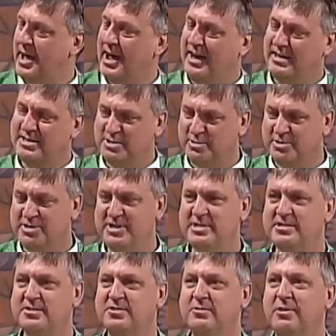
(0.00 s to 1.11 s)
And so
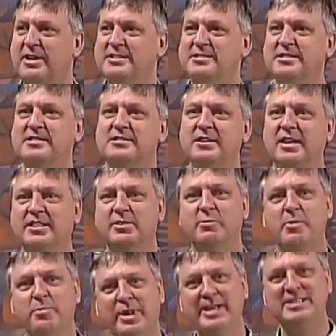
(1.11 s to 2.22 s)
Jesus Christ is not the
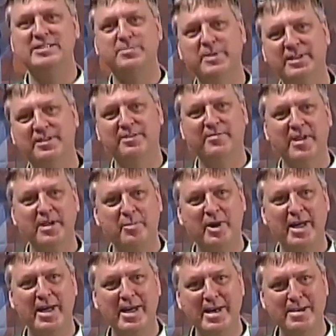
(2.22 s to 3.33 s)
replacement of
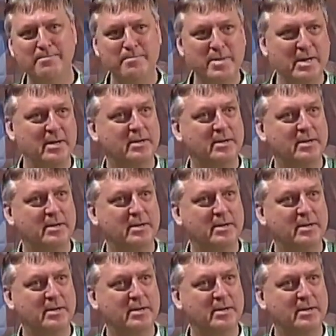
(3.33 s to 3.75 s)
Abraham.